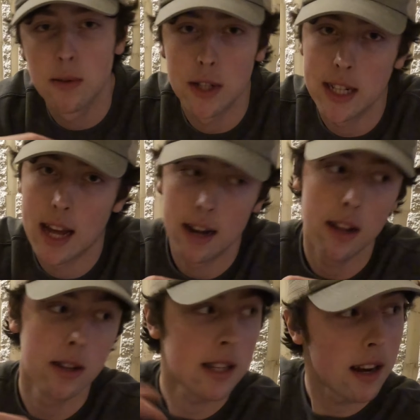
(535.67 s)
it's what you gotta
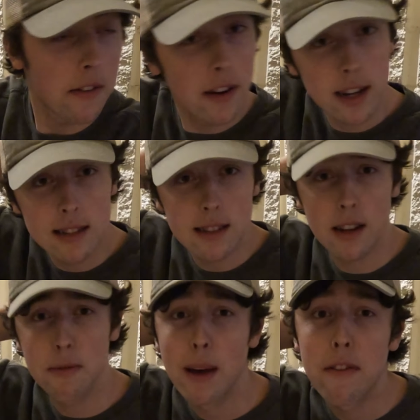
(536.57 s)
do. Just kind of fucking
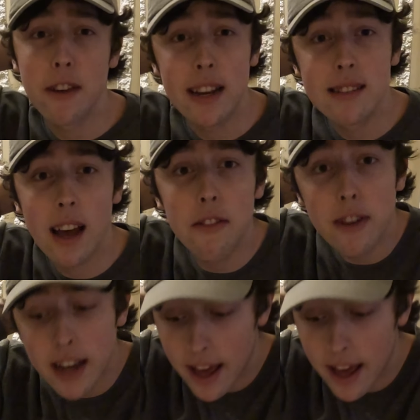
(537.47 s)
stuff my face every